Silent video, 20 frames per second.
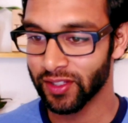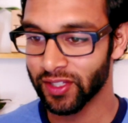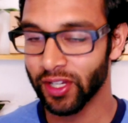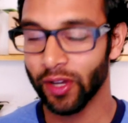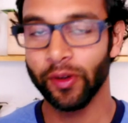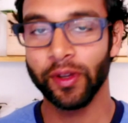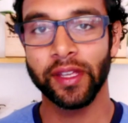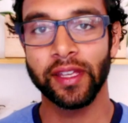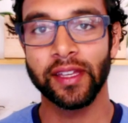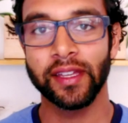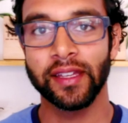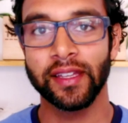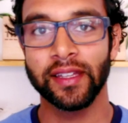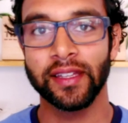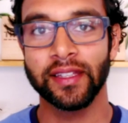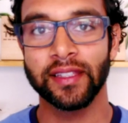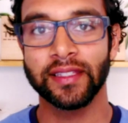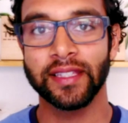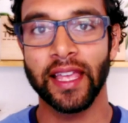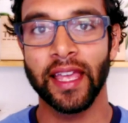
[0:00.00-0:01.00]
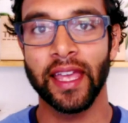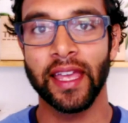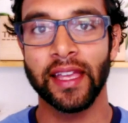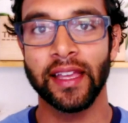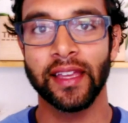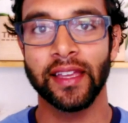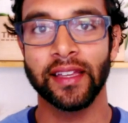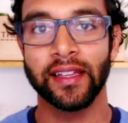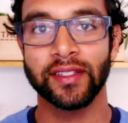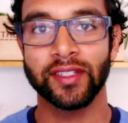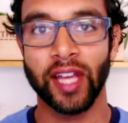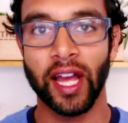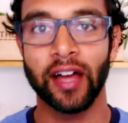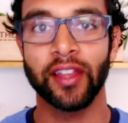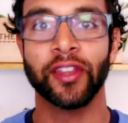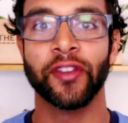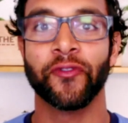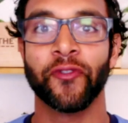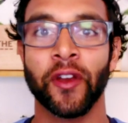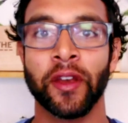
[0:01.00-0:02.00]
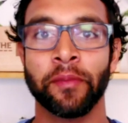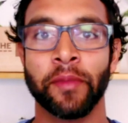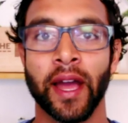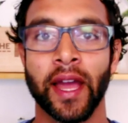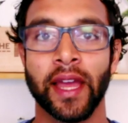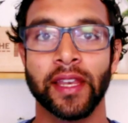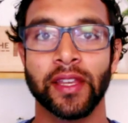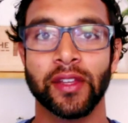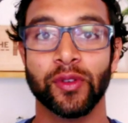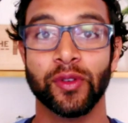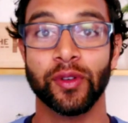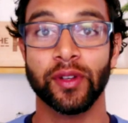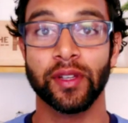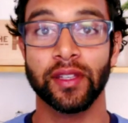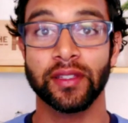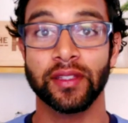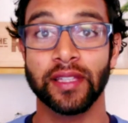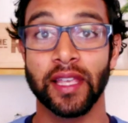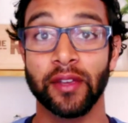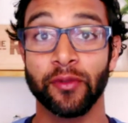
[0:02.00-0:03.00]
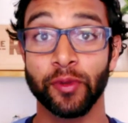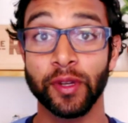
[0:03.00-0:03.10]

Joey is a childhood friend of mine who is a